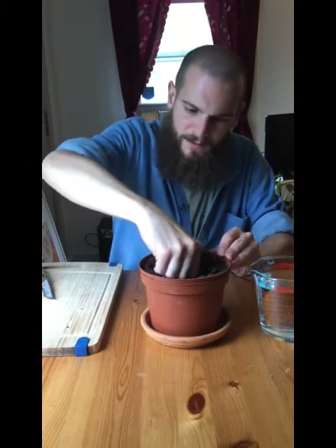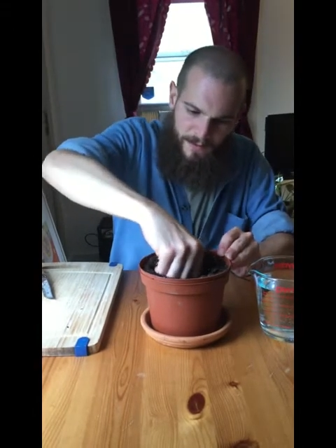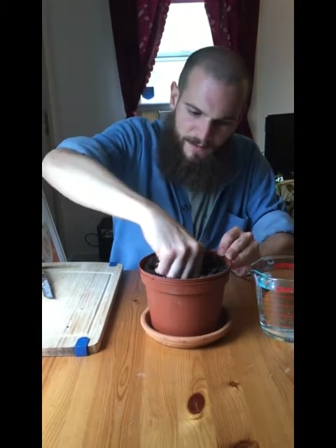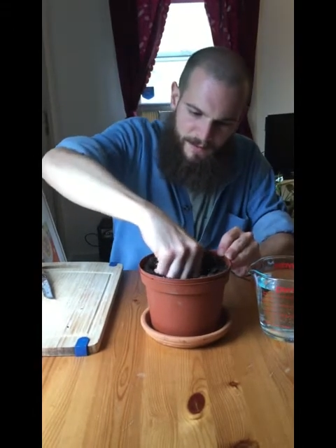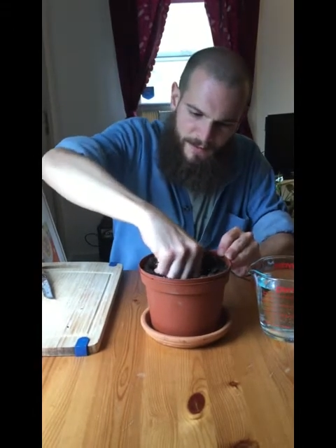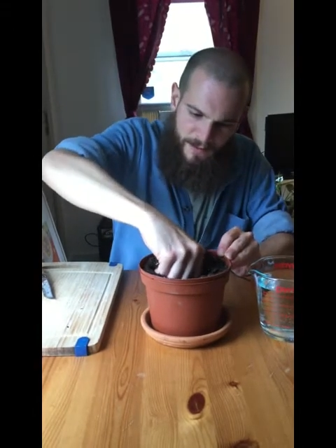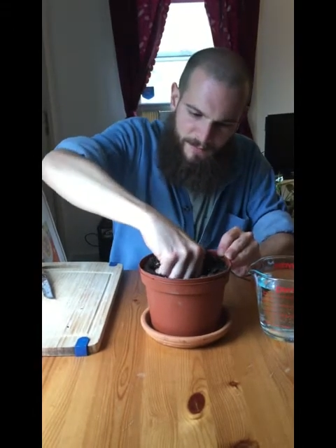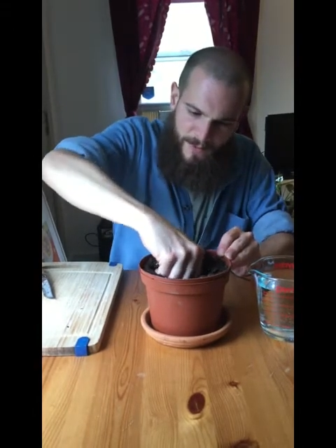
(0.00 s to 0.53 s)

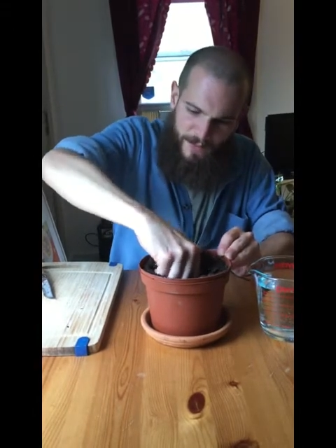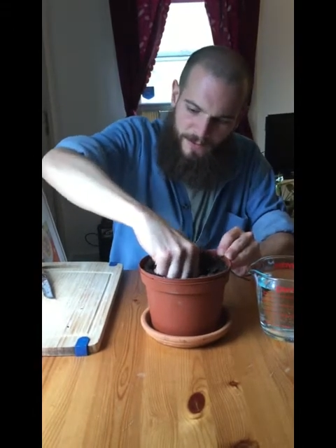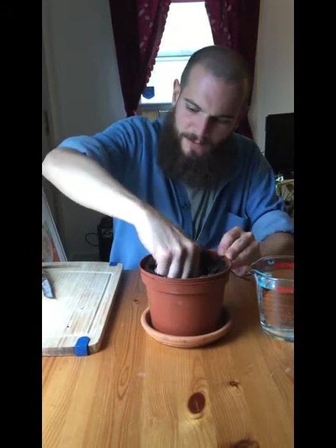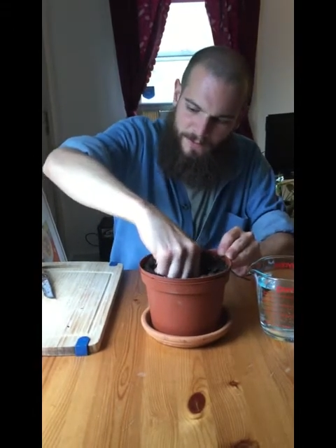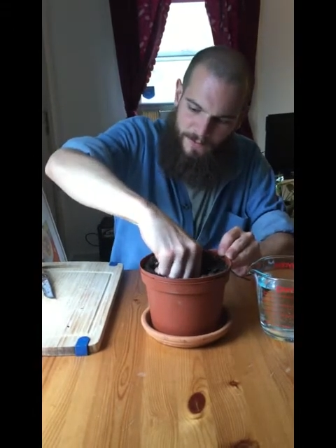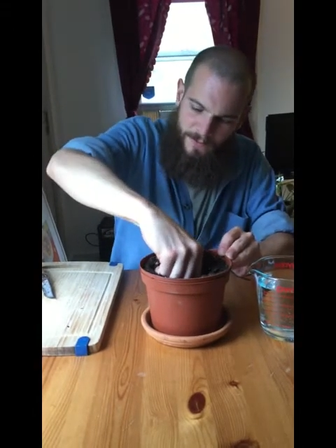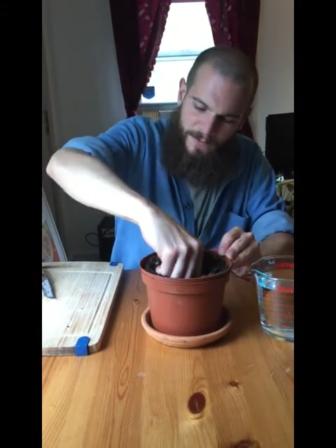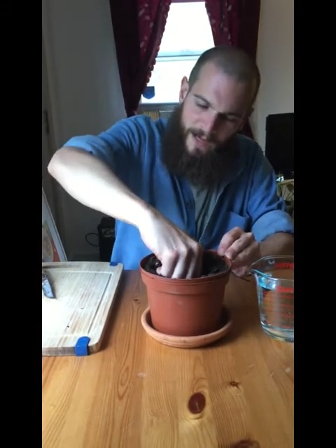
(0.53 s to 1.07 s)
And you need to make sure
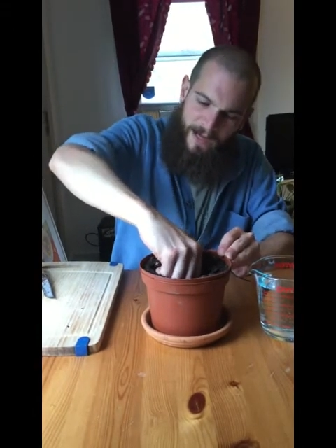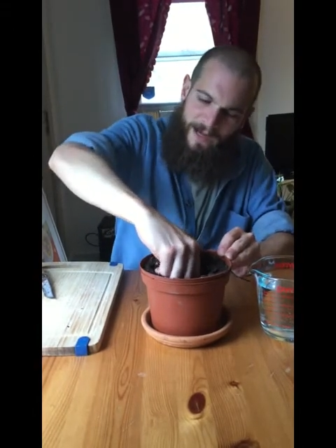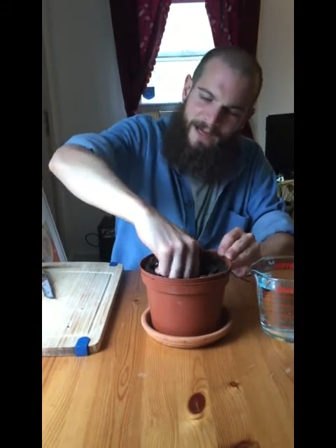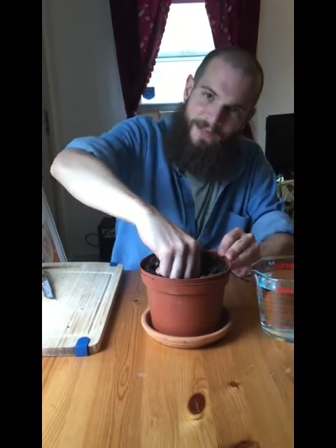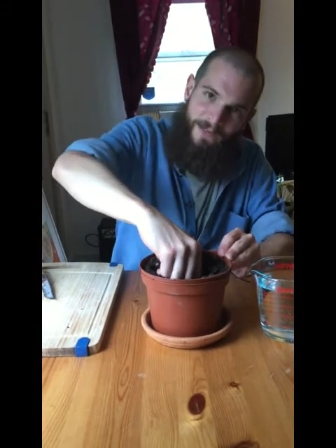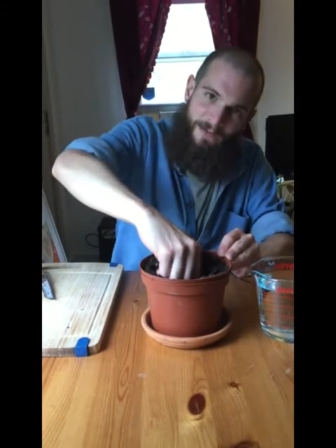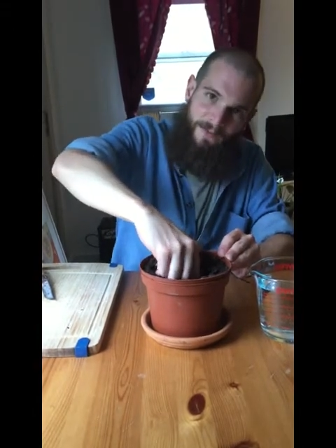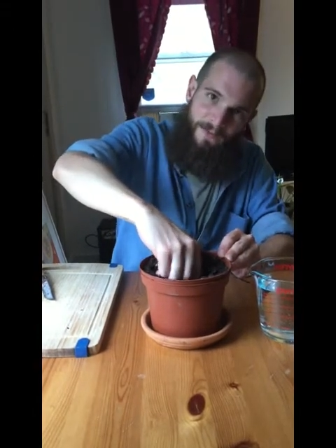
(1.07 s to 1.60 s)
that those
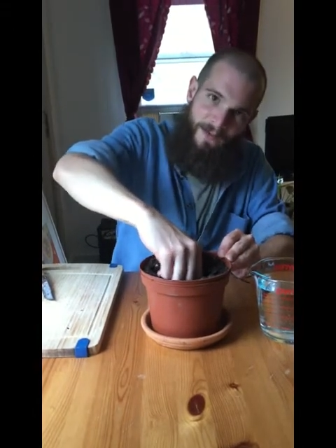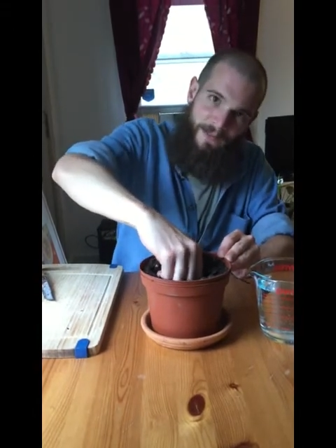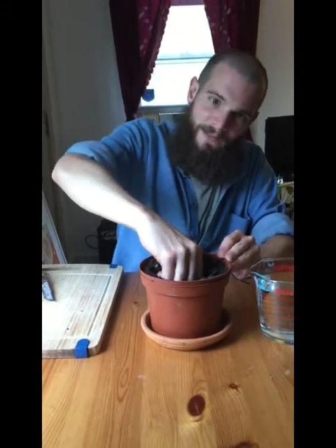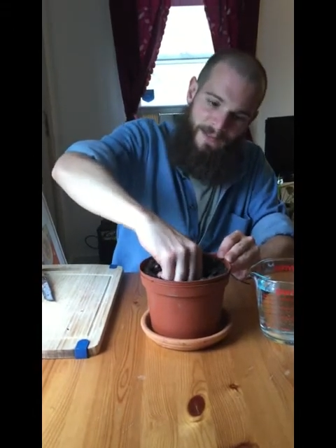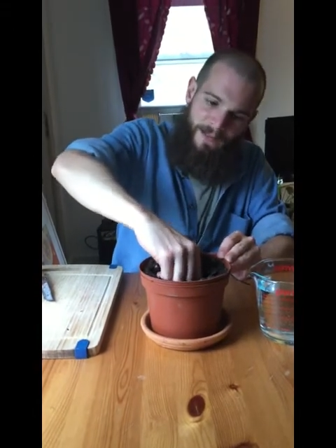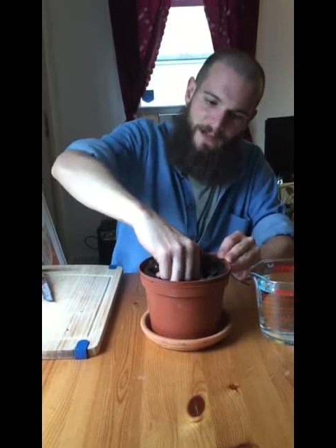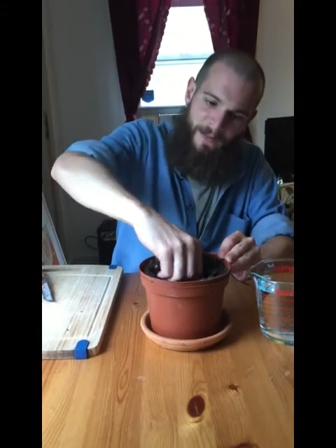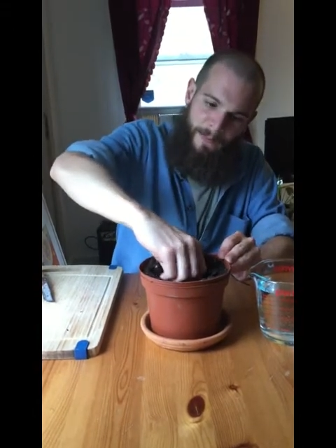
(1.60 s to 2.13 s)
eyes are
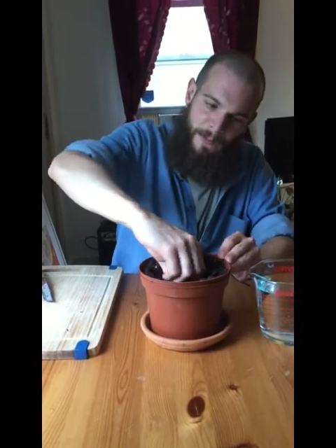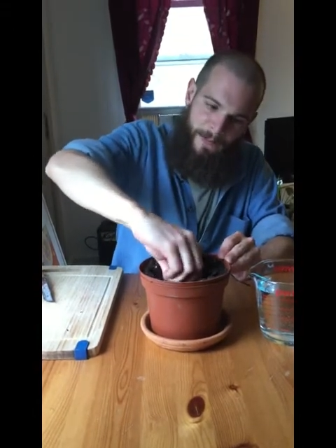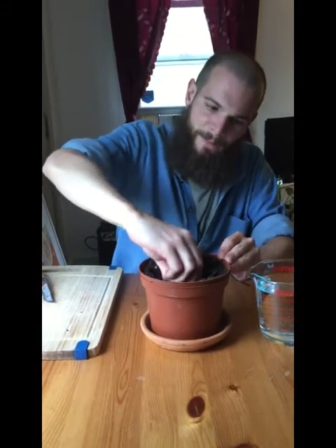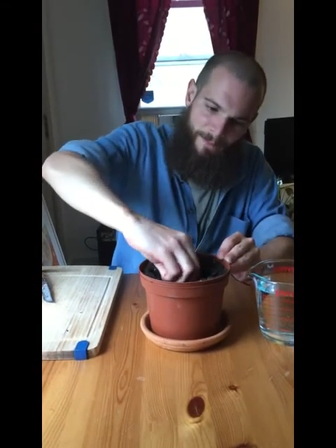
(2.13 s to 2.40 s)
facing up,